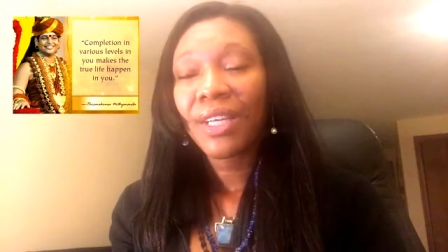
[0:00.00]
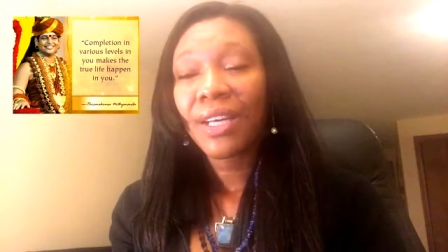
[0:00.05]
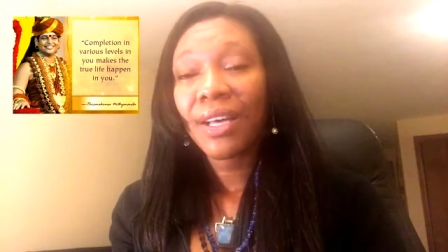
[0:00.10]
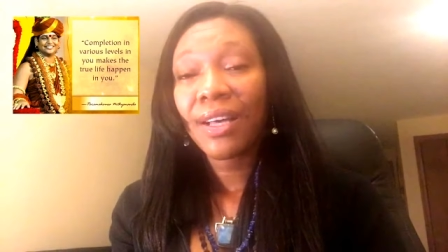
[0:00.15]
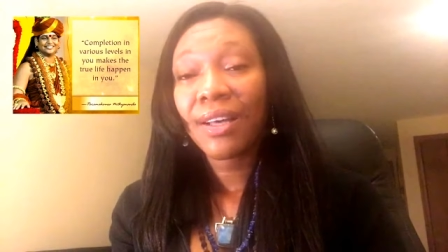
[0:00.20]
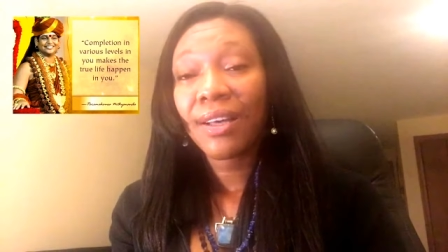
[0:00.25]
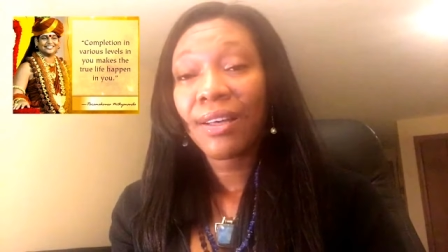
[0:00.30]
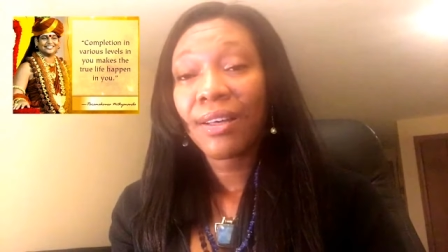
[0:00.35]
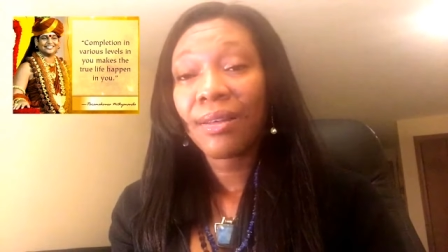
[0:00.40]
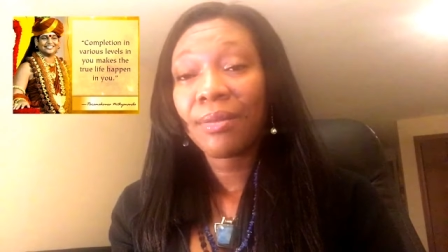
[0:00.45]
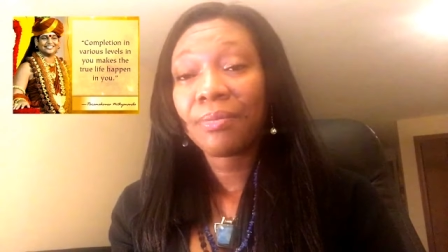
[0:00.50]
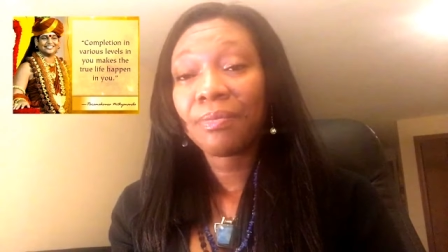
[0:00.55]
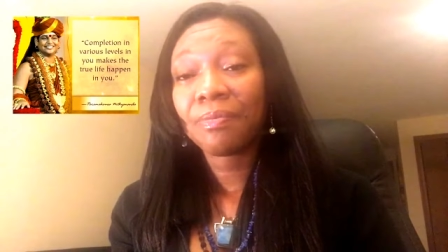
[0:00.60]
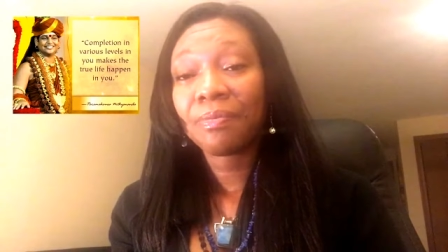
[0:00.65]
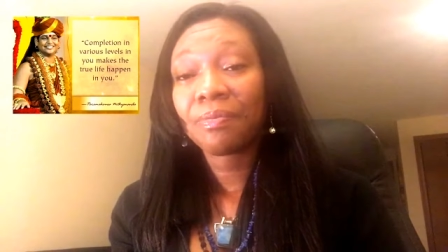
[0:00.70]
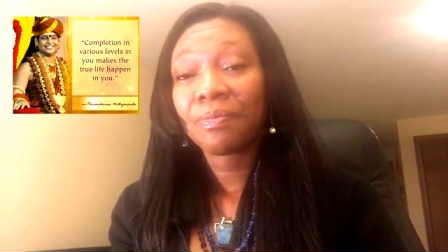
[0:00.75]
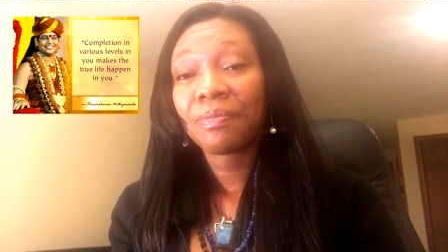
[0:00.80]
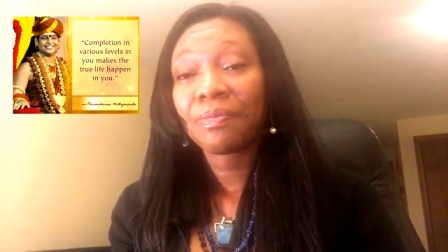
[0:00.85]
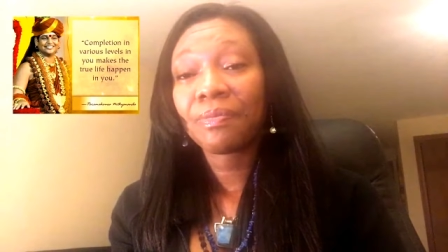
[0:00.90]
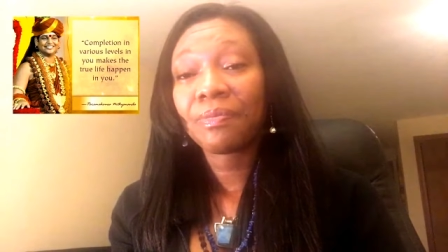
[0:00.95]

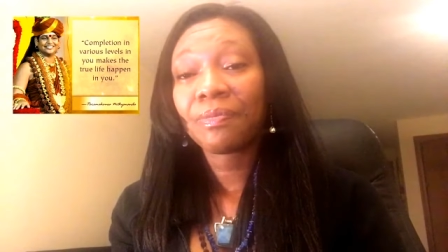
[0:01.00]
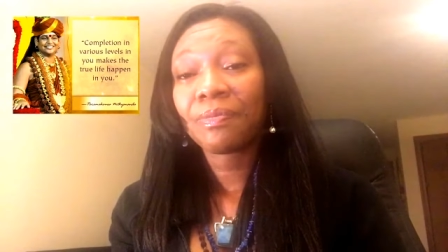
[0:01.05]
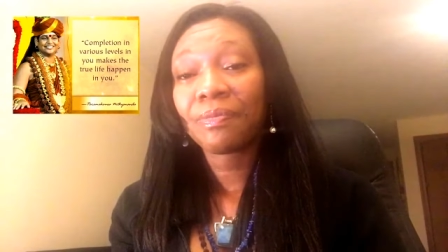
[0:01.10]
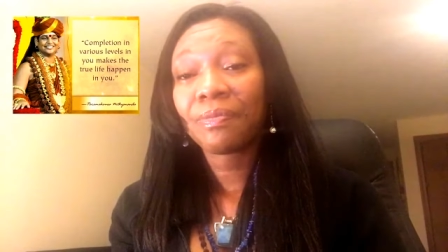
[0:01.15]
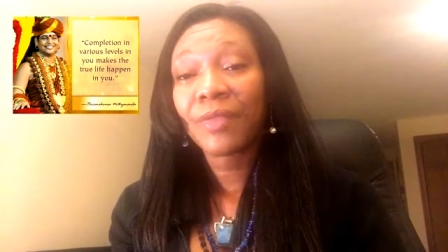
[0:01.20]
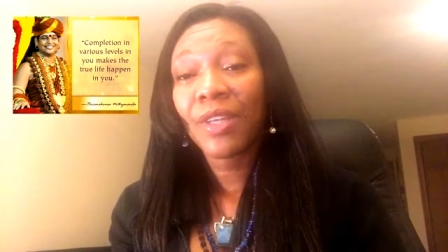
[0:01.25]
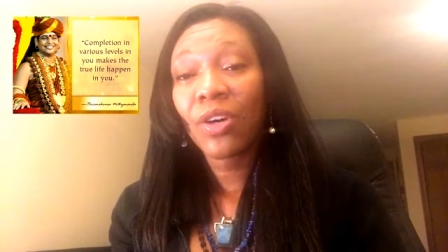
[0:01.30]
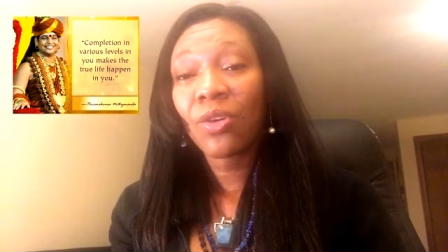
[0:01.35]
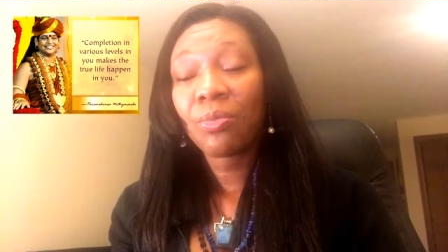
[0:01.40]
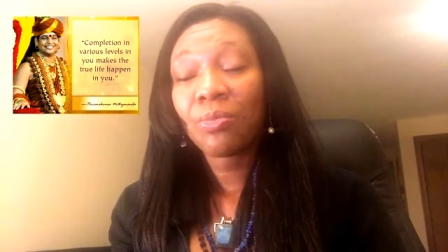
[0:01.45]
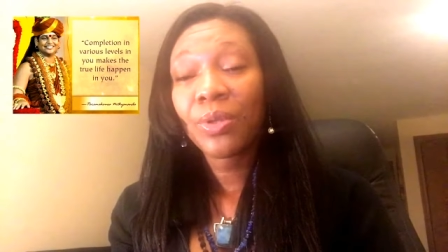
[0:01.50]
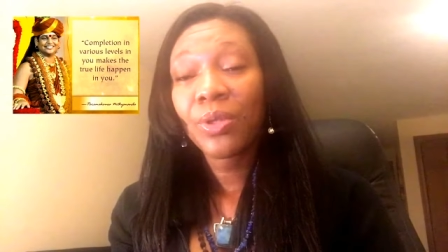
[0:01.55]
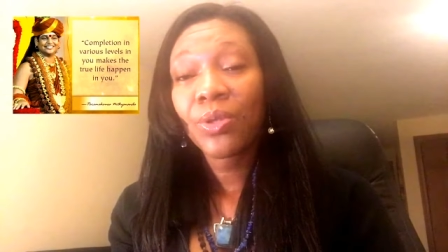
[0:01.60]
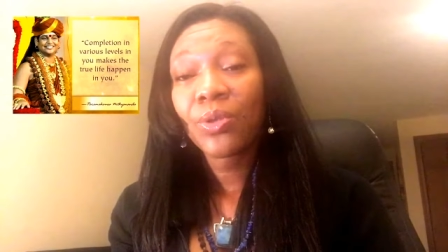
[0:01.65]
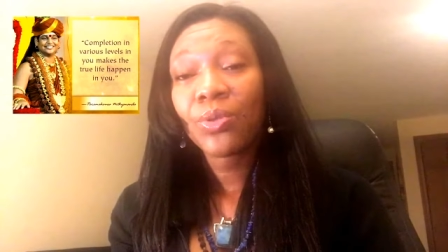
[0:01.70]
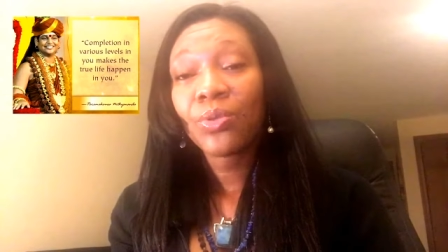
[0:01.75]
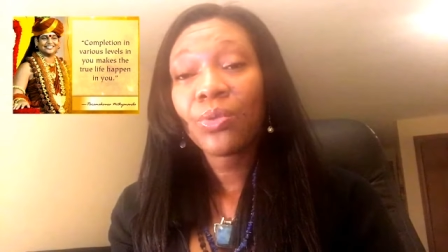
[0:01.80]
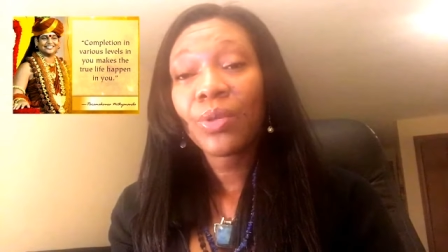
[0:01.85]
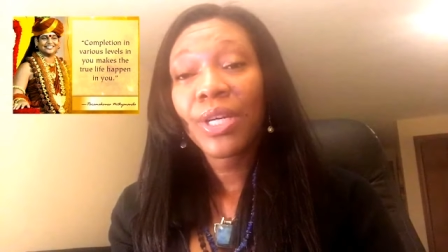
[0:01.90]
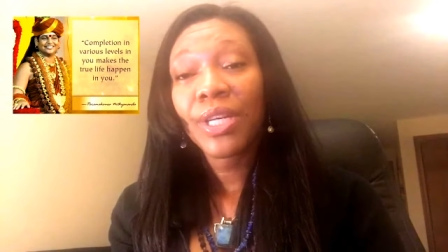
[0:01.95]
Um, hope
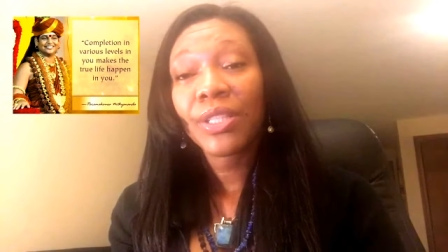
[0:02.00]
you